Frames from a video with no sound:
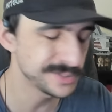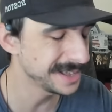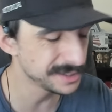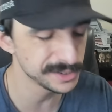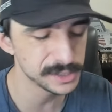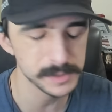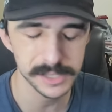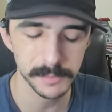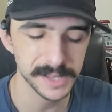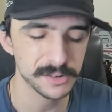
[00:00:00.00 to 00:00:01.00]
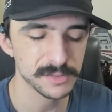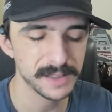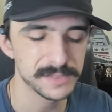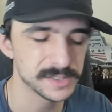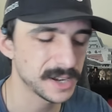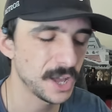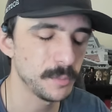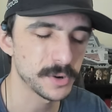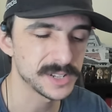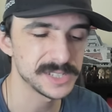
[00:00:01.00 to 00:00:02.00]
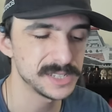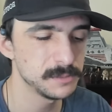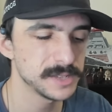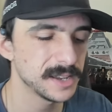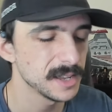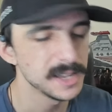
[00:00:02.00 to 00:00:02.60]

Like, there needs to be somebody in her life that's going to help her because it seems like